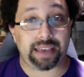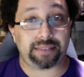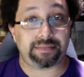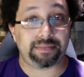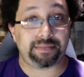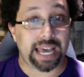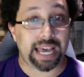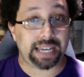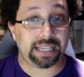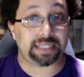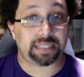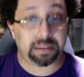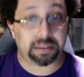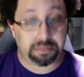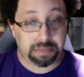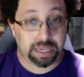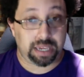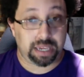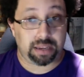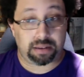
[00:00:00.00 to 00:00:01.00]
that
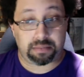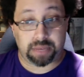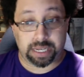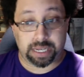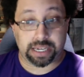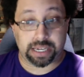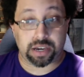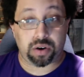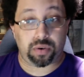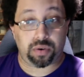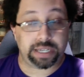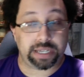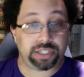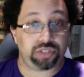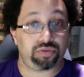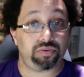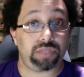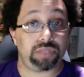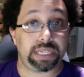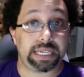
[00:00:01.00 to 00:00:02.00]
doesn't mean money going
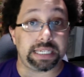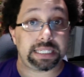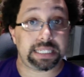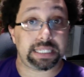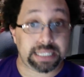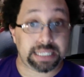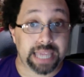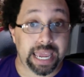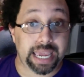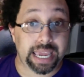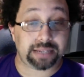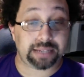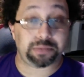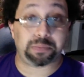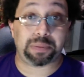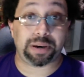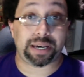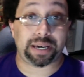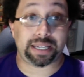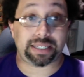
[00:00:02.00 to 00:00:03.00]
to the estate,
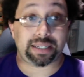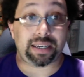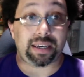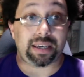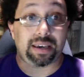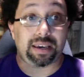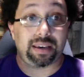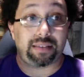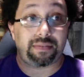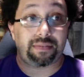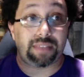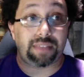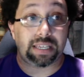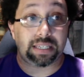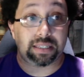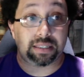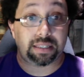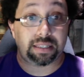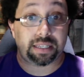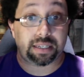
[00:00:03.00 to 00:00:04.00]
but
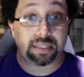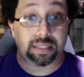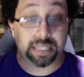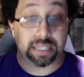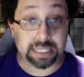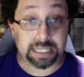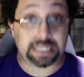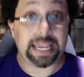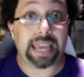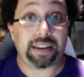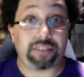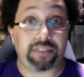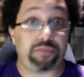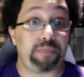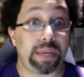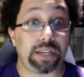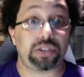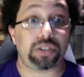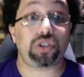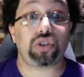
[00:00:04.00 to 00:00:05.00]
the state of
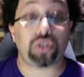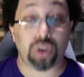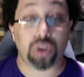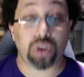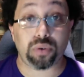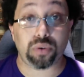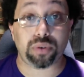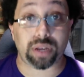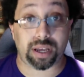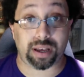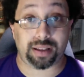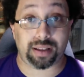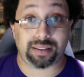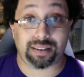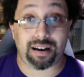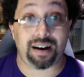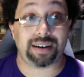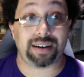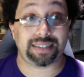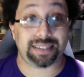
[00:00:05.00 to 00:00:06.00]
Minnesota
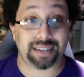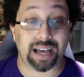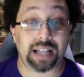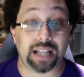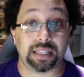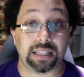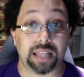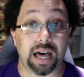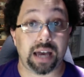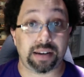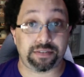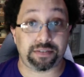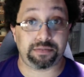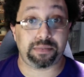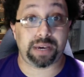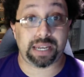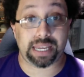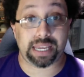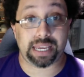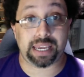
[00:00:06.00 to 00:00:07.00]
lost a lot of
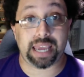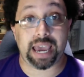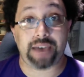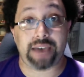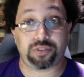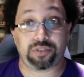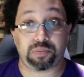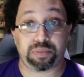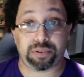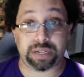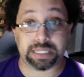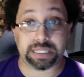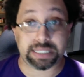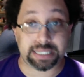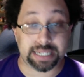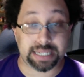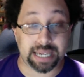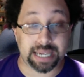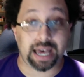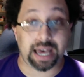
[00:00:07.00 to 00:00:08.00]
money after Prince
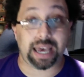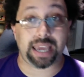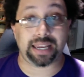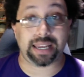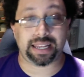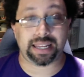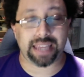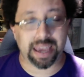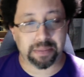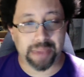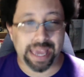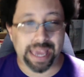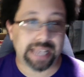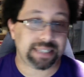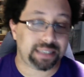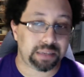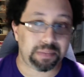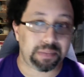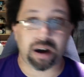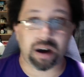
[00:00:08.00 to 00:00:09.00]
died. And yeah,
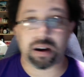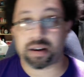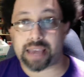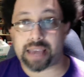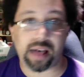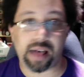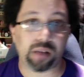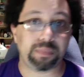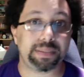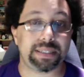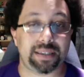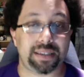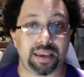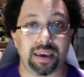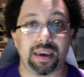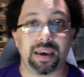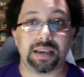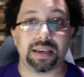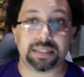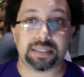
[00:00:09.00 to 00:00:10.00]
Paisley Park helps
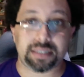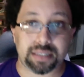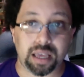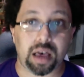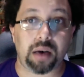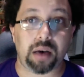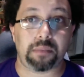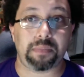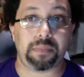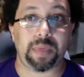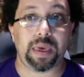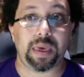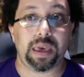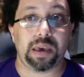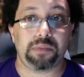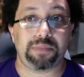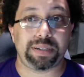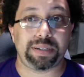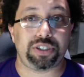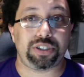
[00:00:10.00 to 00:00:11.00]
some,
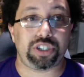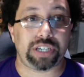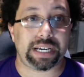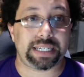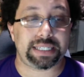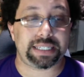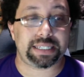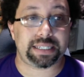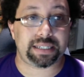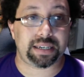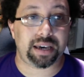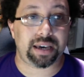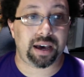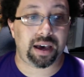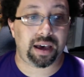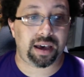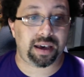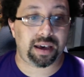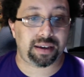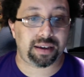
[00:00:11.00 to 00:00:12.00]
but just,
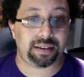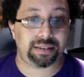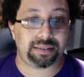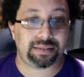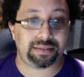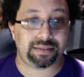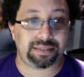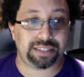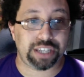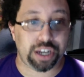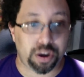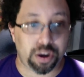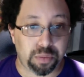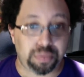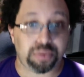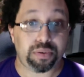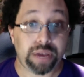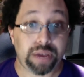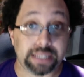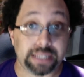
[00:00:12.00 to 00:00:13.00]
you know,
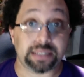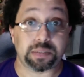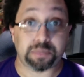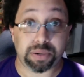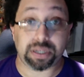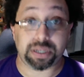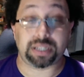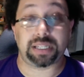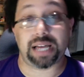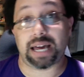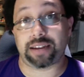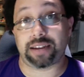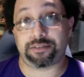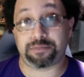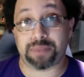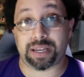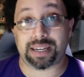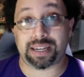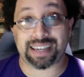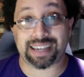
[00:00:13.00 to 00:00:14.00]
Prince put a lot of
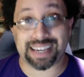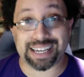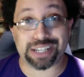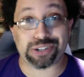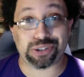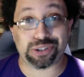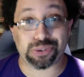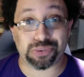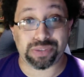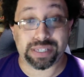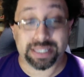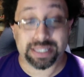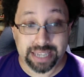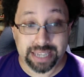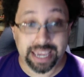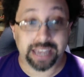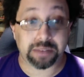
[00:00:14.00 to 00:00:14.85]
money into the state